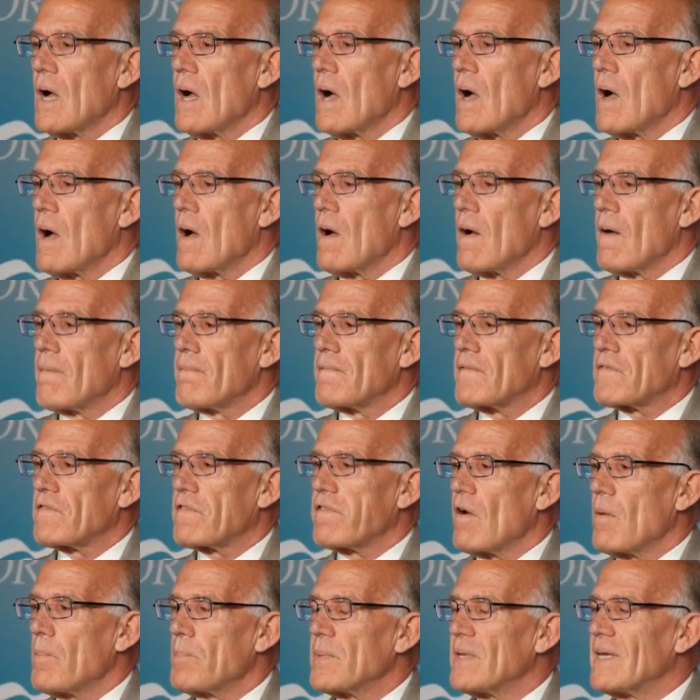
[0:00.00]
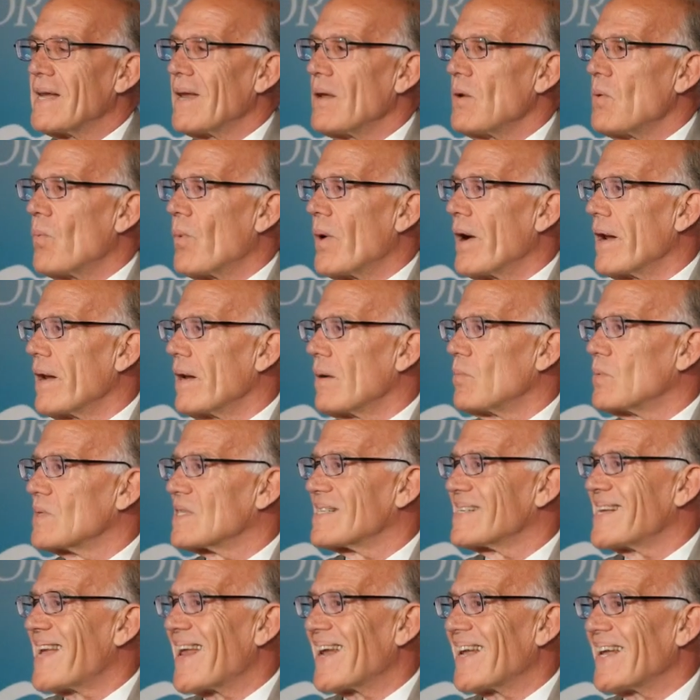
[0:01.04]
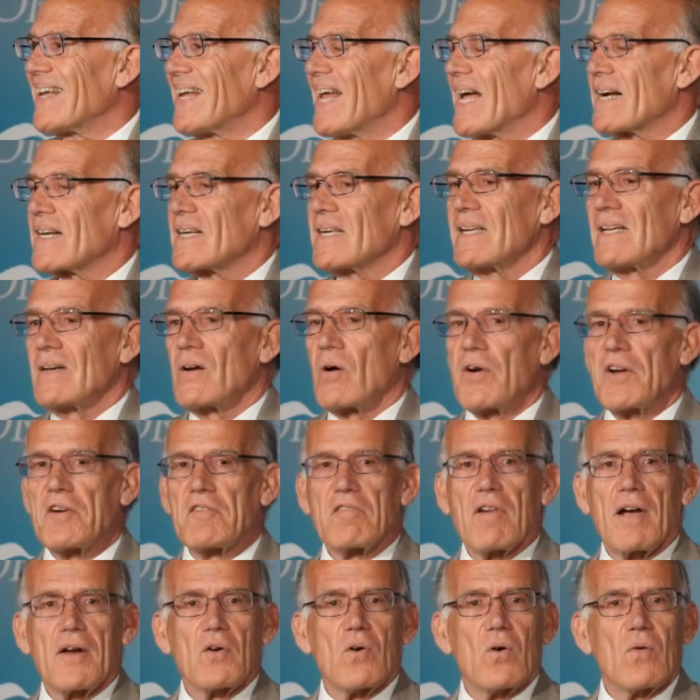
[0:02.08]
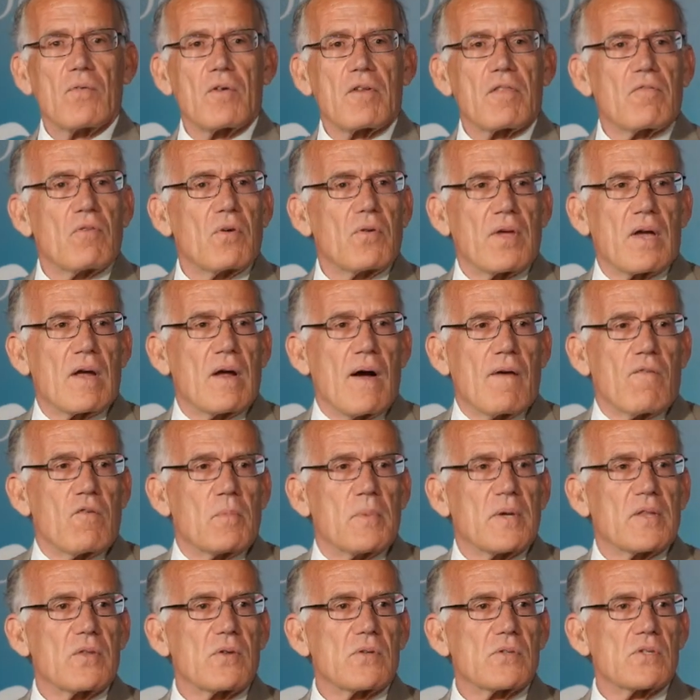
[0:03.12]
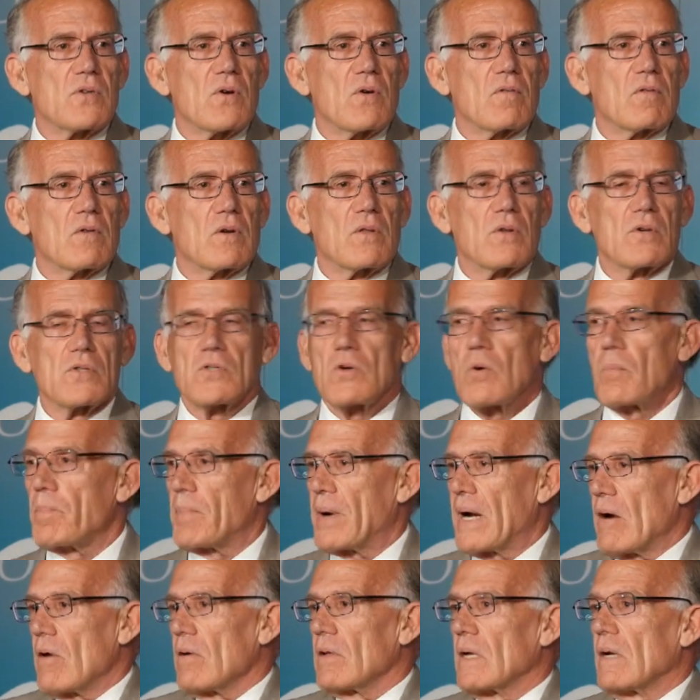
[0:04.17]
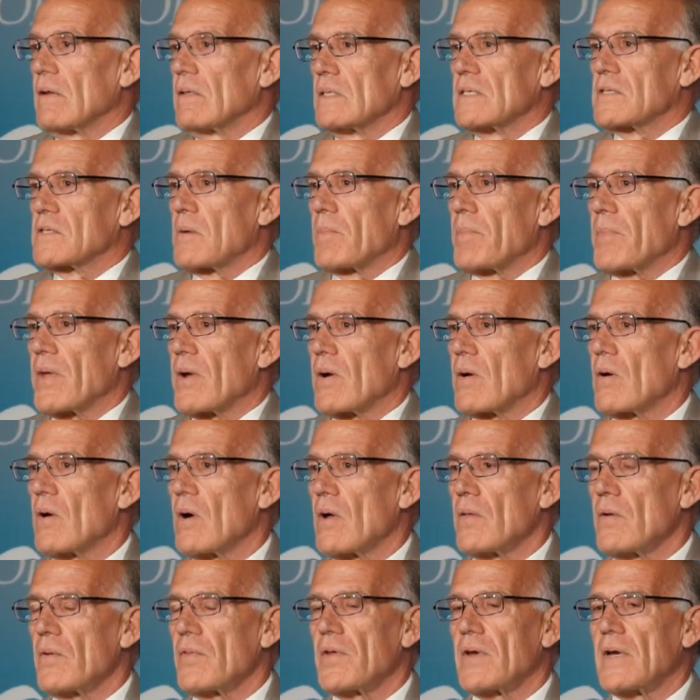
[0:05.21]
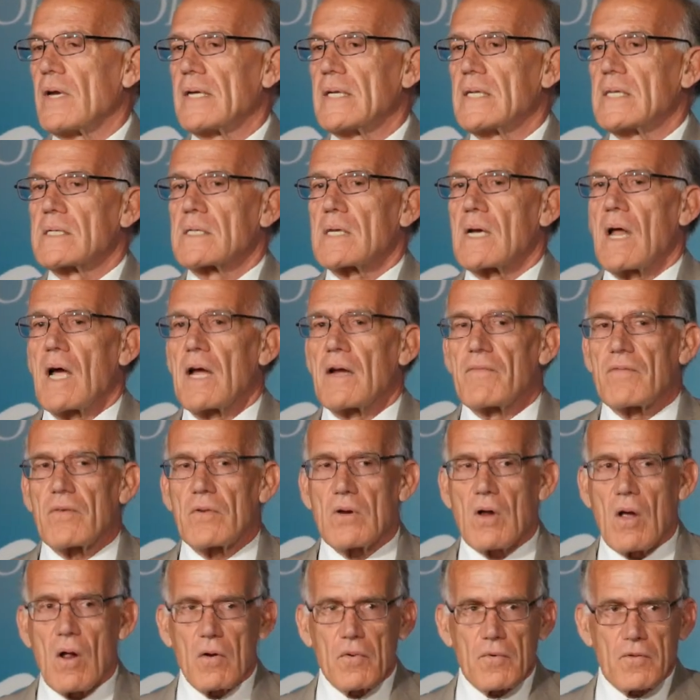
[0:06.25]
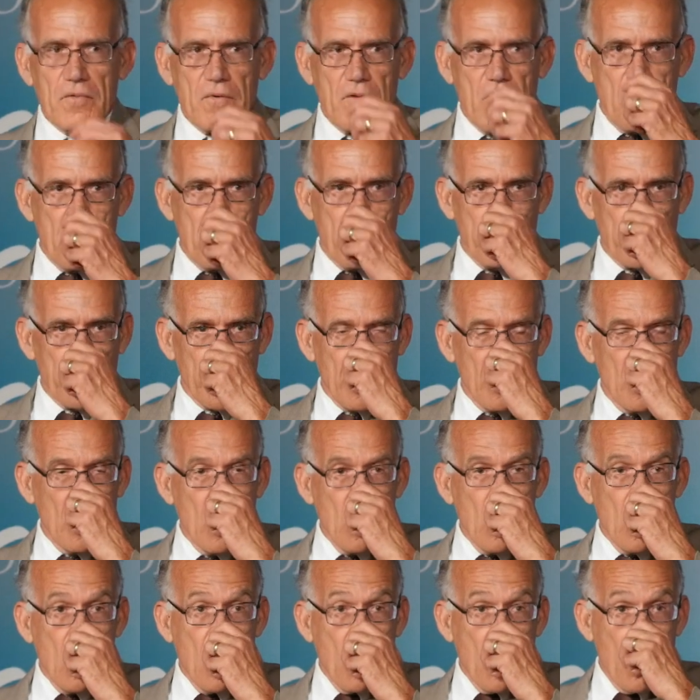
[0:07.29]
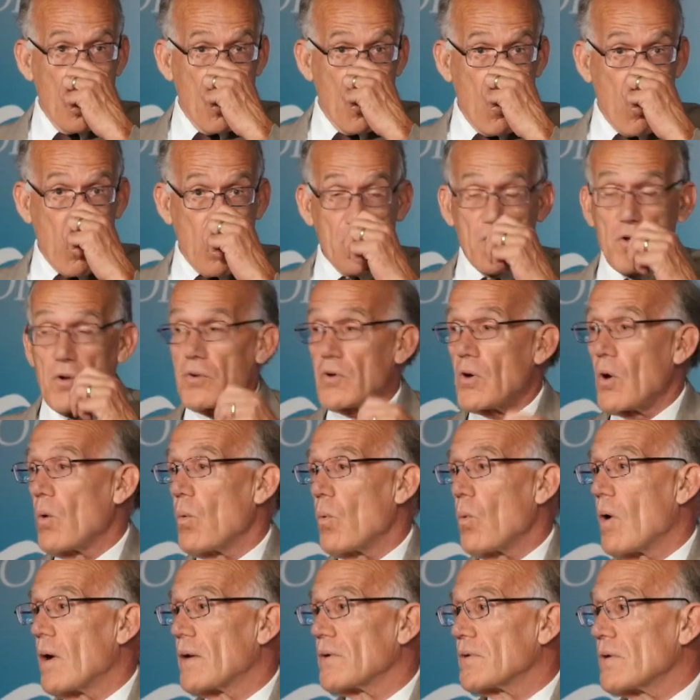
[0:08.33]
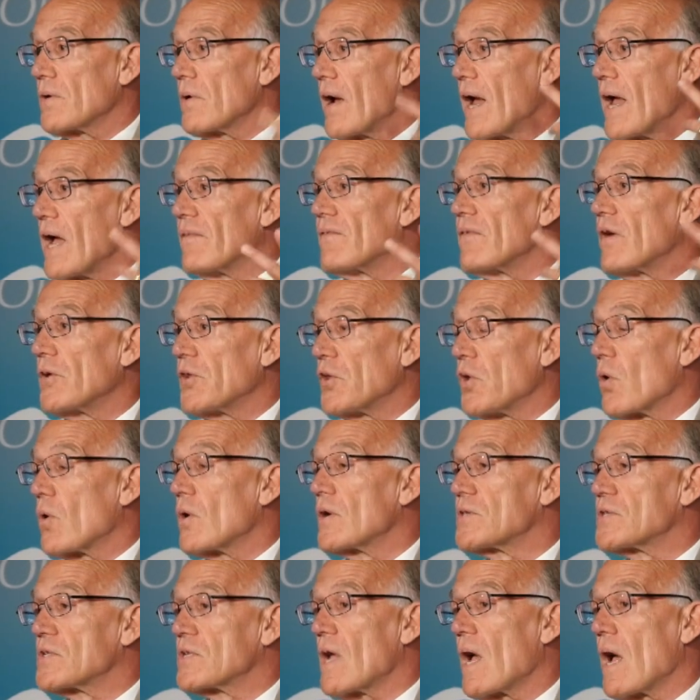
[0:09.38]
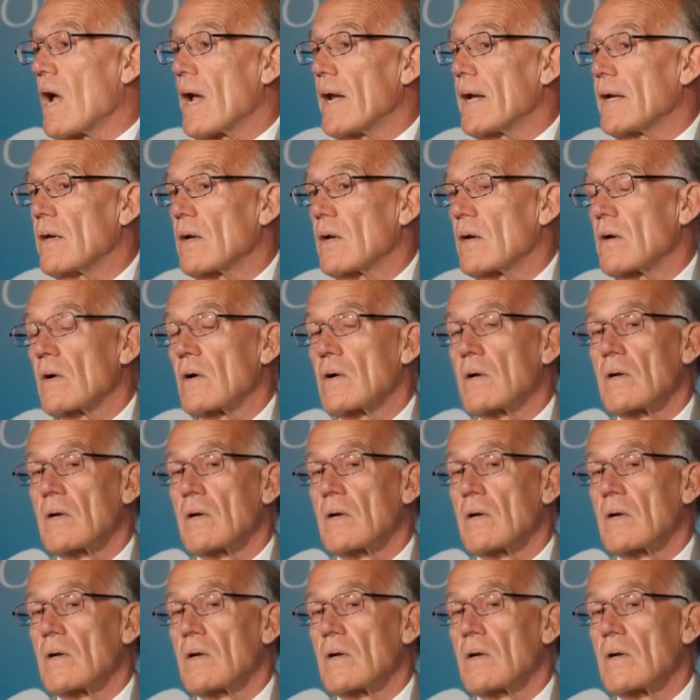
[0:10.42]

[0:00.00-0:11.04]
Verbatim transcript: uh, Trump in any way was not elected or he tried to overthrow the government. There's no, there's no parallelism there other than a dislike for Donald Trump. Or you don't want to have on your side